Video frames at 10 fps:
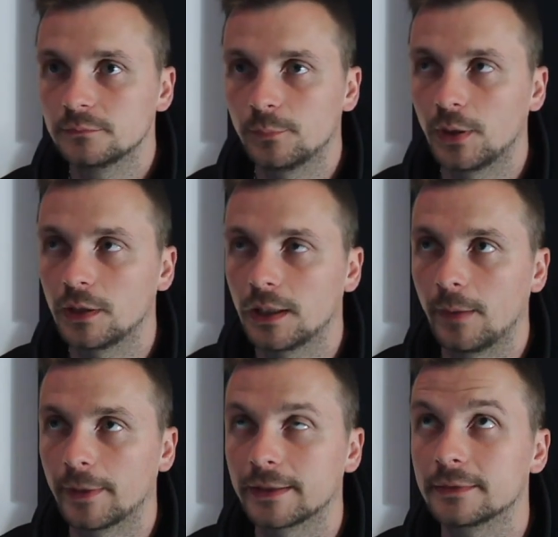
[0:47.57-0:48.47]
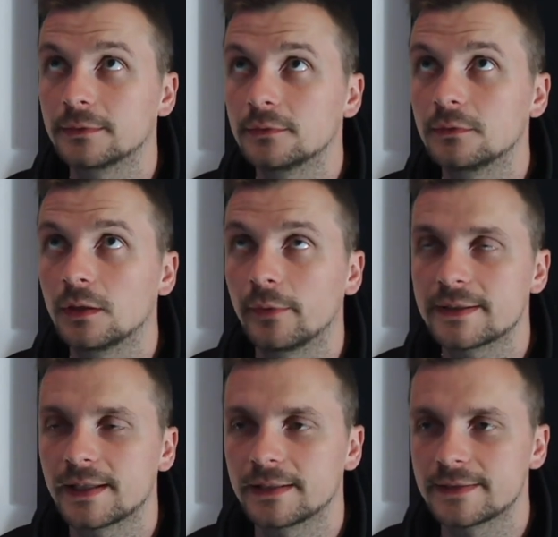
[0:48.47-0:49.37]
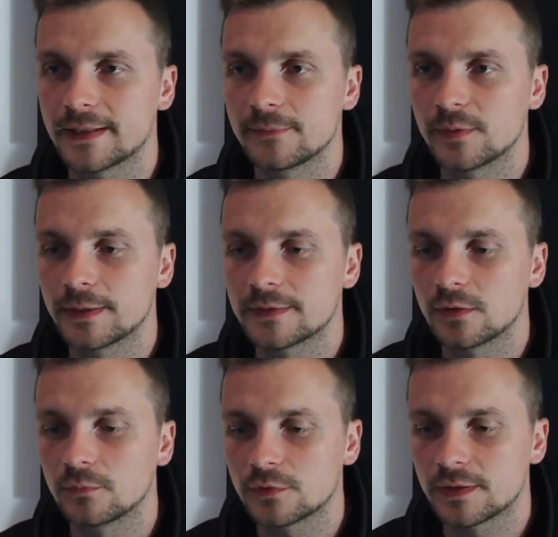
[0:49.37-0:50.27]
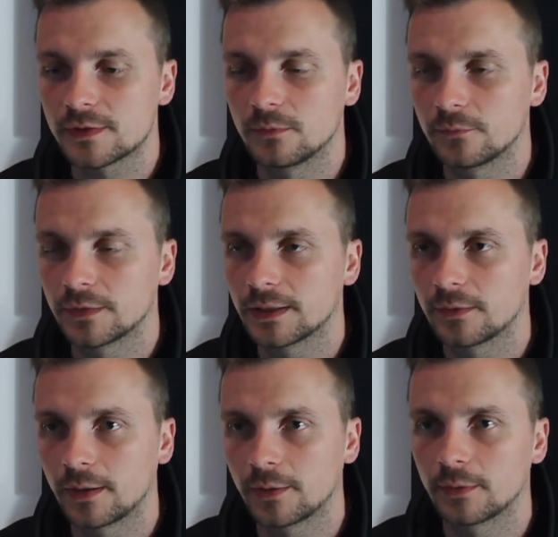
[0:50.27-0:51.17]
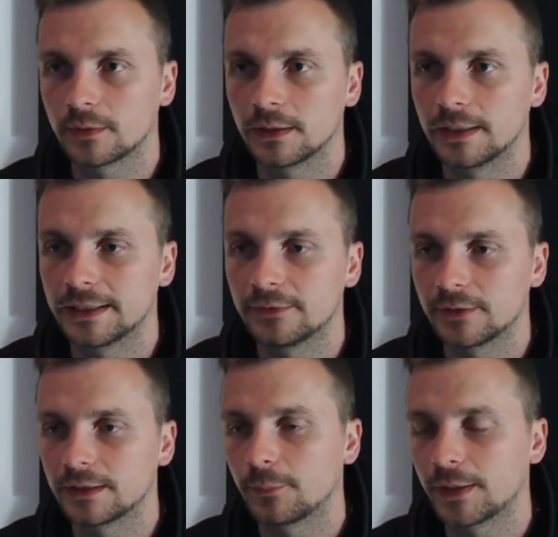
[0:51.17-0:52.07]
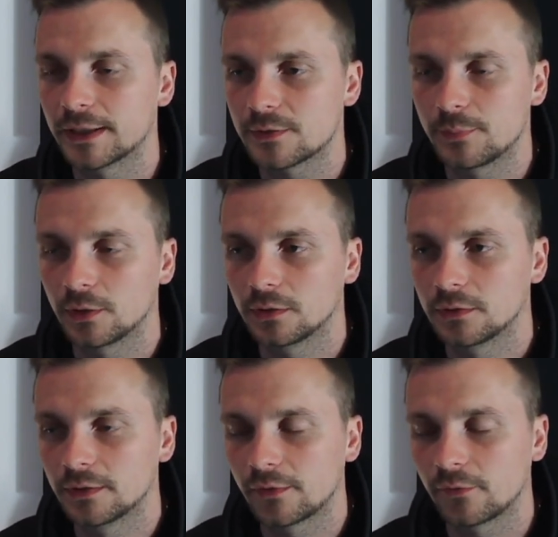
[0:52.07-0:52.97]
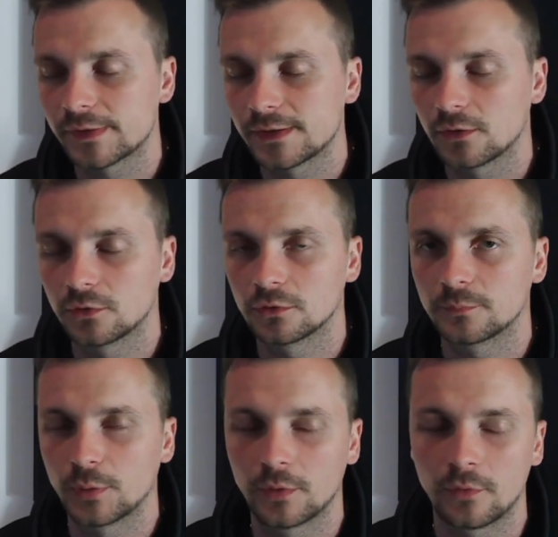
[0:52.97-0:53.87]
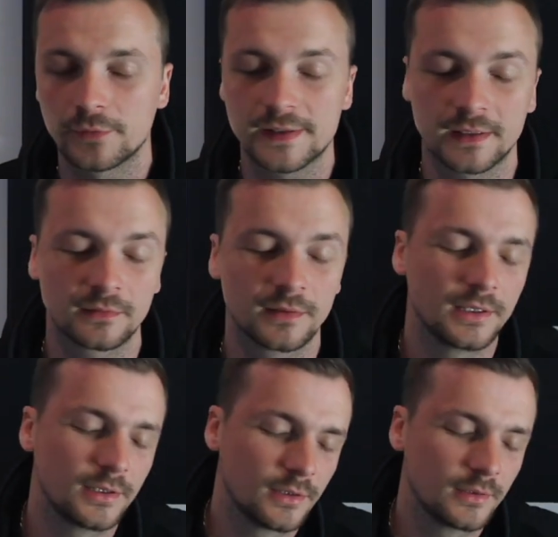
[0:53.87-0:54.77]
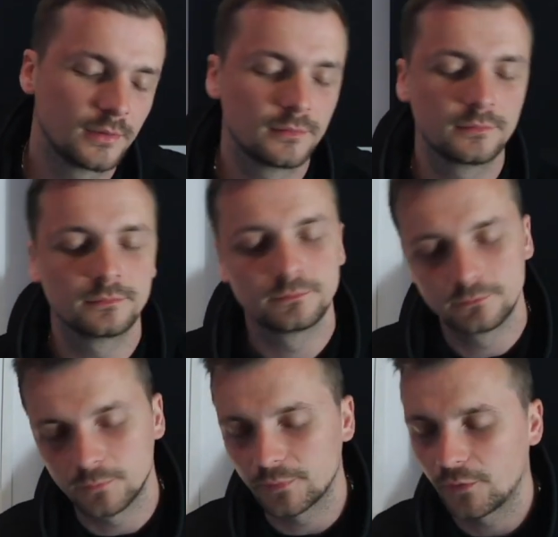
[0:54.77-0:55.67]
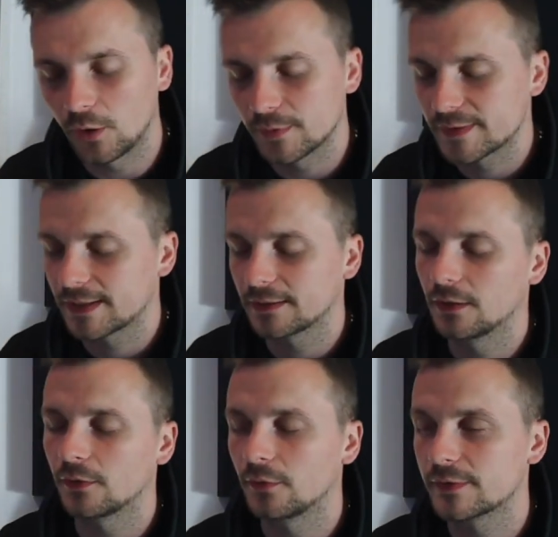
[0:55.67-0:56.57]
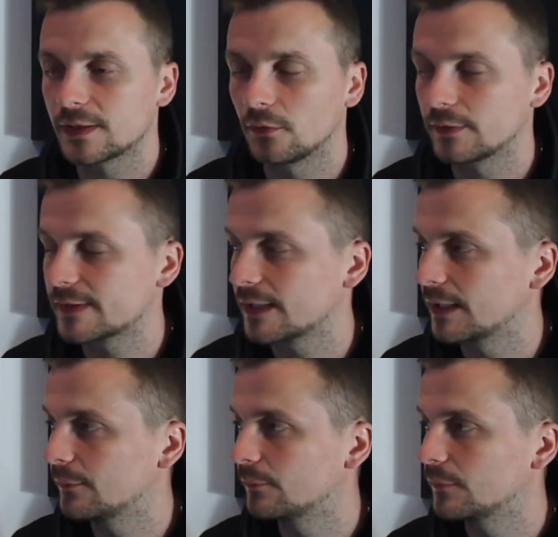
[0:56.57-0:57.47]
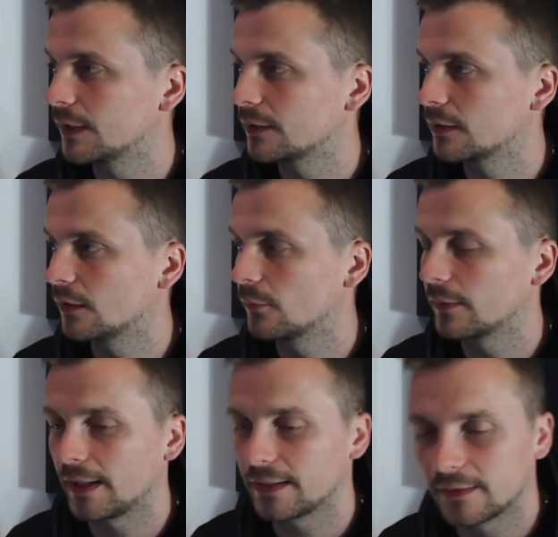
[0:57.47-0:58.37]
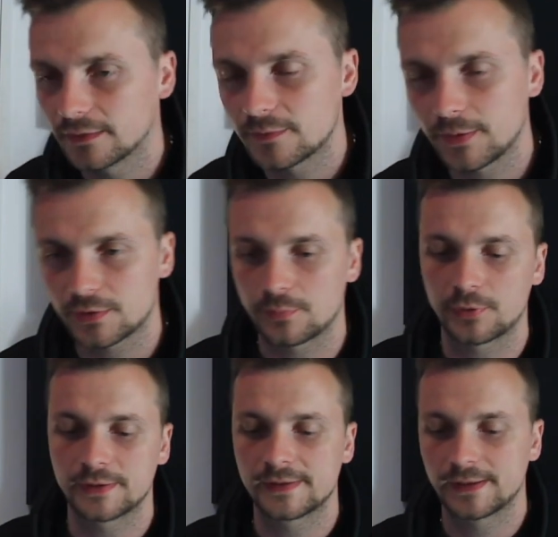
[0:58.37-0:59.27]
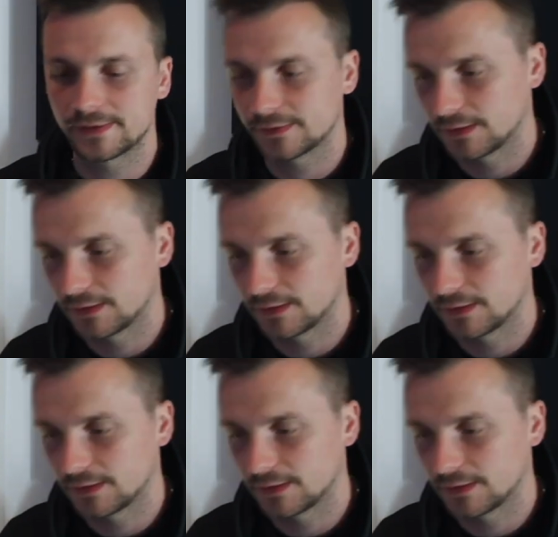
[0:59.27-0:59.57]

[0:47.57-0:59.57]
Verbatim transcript: But, I mean, Llorente didn't seem to be in too much discomfort, did he, when he was leaving the pitch? But it's obviously not good. But they're obviously, with form a sick note, they're obviously not risking him, you know, with anything, especially pre-season.